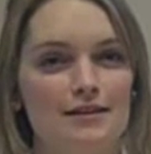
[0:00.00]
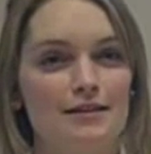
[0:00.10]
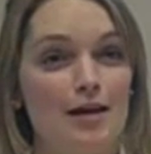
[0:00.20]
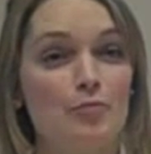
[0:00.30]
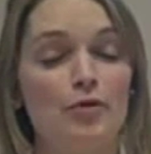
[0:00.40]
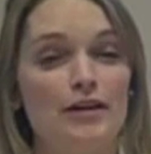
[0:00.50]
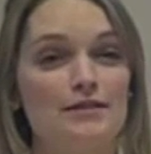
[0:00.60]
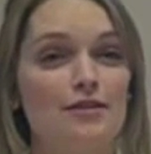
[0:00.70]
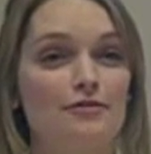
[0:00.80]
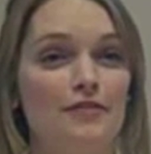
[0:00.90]
that point
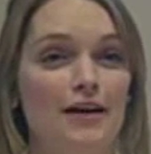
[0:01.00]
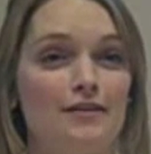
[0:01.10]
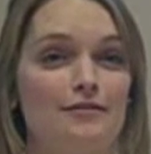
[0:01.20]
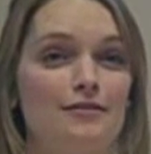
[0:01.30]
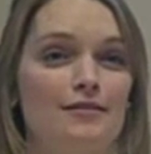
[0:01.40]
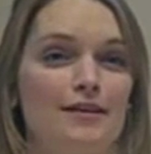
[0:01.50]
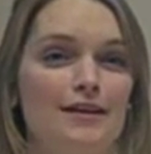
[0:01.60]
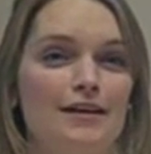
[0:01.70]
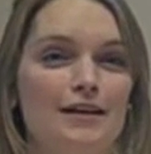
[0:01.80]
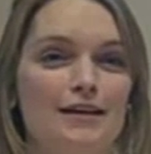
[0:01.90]
it's all
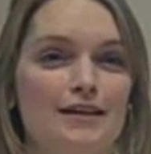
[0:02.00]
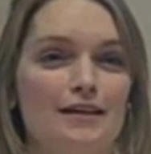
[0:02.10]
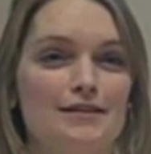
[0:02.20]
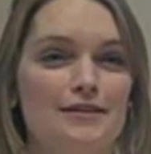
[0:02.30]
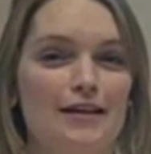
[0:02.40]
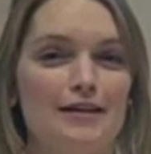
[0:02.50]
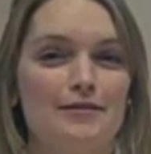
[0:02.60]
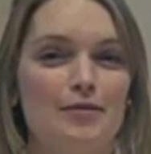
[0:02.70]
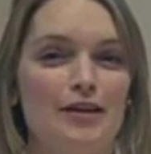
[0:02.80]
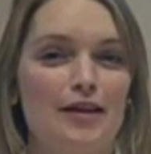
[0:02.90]
final. So
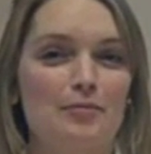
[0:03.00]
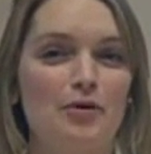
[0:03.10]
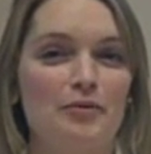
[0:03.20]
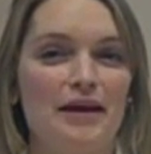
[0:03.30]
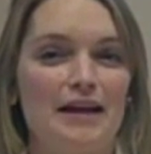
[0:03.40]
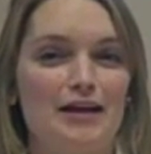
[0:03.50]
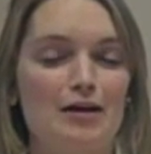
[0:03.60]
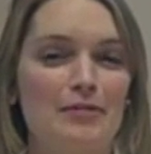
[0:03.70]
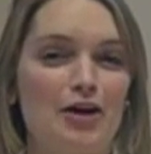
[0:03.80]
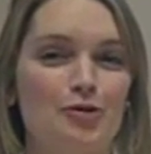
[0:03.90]
at that point we had a
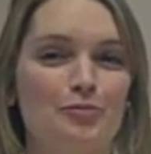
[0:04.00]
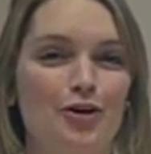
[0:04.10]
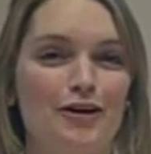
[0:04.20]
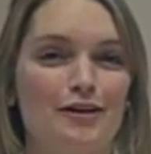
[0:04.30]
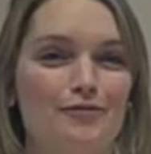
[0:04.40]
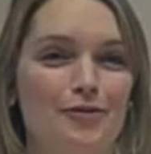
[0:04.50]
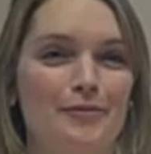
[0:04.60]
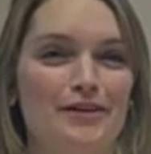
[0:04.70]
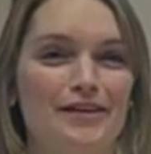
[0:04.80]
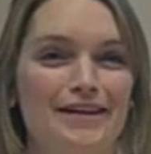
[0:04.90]
coming home party for
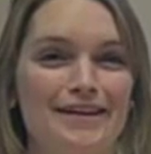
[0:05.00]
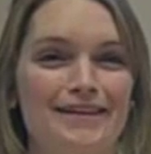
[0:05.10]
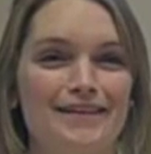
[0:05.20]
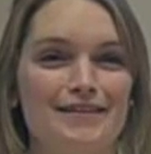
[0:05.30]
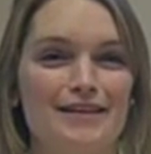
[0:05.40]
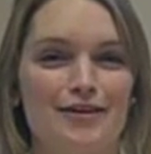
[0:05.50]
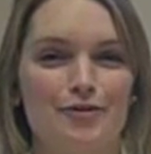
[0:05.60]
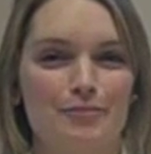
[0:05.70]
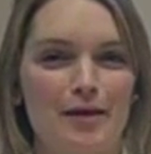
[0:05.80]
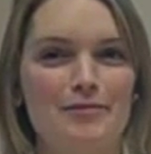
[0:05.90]
Amelia. It's like our
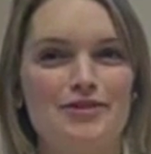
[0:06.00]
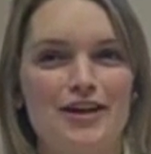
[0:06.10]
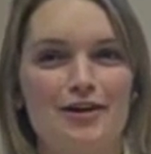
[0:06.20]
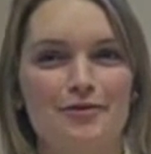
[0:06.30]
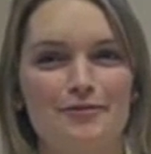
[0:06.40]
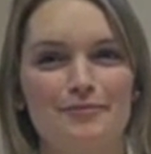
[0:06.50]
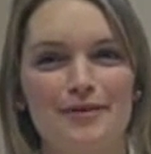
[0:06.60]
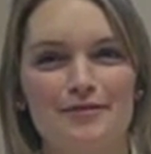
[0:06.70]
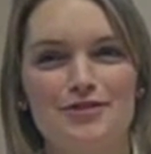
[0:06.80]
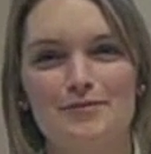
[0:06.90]
baby shower.
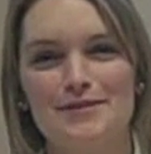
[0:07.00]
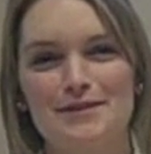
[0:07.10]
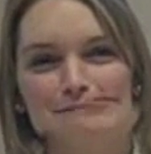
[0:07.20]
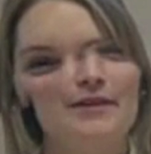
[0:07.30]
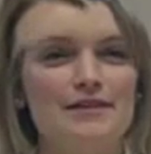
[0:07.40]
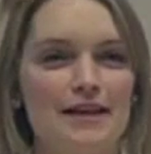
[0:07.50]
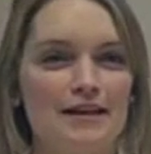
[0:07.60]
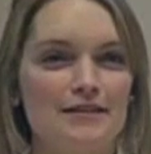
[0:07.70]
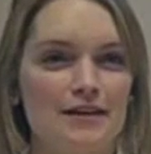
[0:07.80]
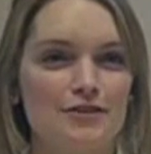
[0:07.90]
She was 6 months old. We
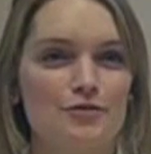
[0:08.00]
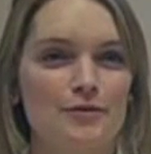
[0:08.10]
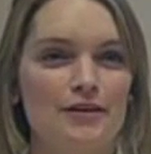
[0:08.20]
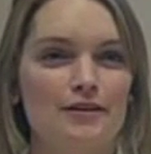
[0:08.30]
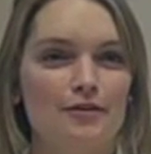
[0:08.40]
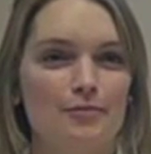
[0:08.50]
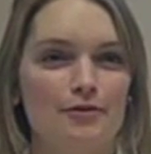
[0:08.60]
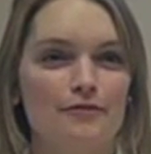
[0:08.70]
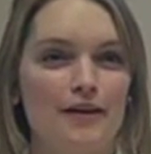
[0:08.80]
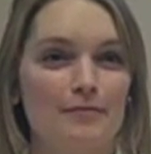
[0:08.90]
stay in touch with her
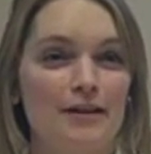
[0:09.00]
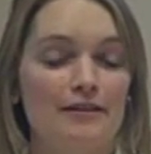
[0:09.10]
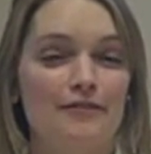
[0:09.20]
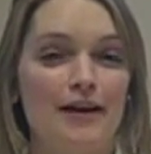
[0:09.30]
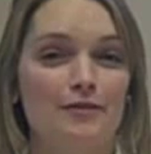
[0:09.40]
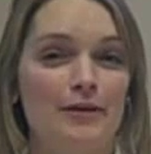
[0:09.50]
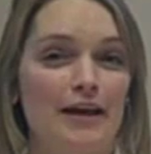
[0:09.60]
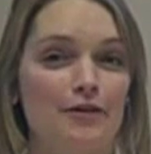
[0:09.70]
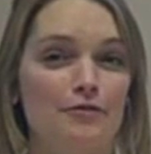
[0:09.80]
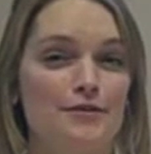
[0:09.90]
birth family. In fact, we
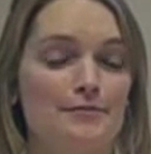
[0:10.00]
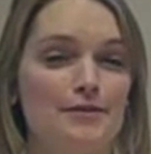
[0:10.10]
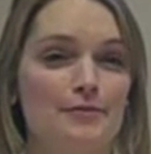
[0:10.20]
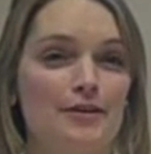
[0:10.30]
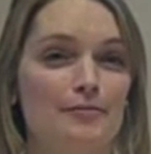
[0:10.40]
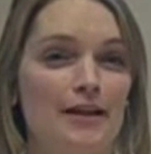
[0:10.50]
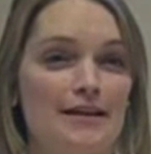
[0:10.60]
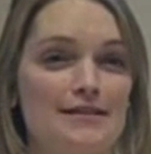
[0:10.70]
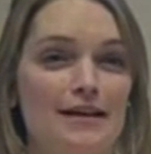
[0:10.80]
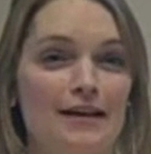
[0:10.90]
had Christmas with them
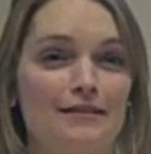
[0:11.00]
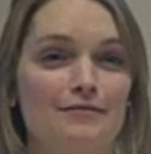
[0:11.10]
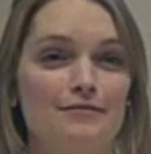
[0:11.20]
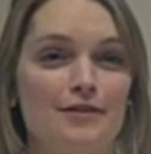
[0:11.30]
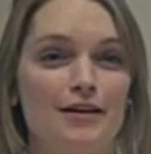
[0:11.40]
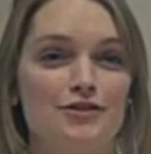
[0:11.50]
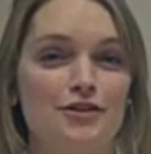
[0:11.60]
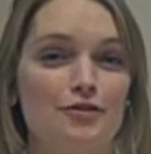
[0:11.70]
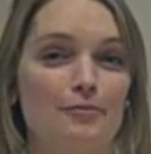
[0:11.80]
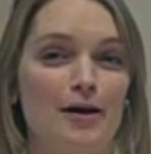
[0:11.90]
last night.
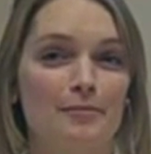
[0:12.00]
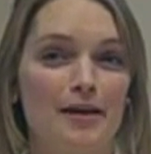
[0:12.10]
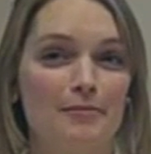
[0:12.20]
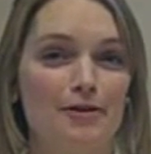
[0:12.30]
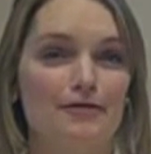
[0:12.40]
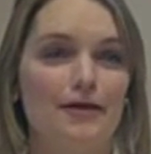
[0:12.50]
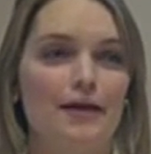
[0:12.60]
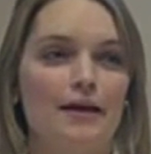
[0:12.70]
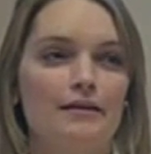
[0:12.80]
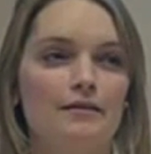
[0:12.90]
She and her mom came over,
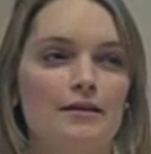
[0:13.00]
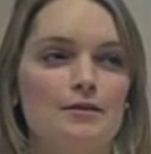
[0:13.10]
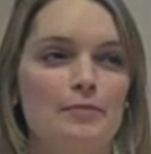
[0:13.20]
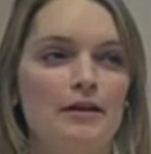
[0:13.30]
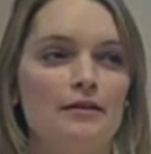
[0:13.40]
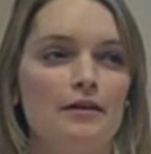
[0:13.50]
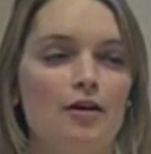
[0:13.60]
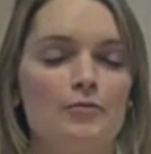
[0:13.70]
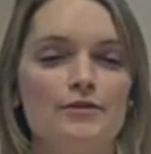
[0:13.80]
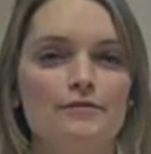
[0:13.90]
and it's been
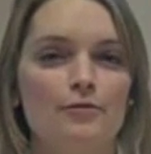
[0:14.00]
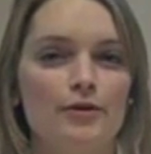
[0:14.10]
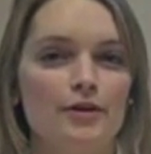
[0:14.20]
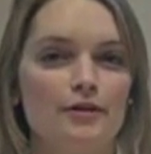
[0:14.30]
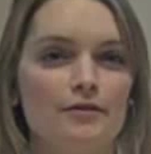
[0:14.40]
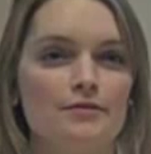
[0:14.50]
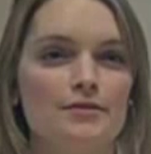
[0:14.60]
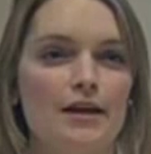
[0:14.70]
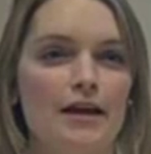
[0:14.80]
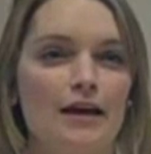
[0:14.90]
almost 4
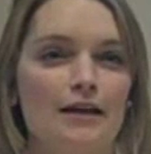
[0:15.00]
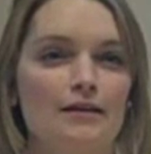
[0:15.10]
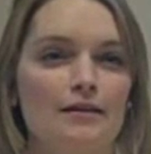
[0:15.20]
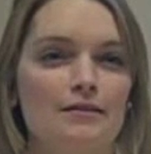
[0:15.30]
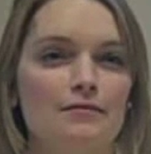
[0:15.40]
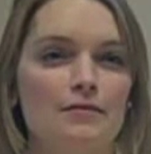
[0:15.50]
years, and it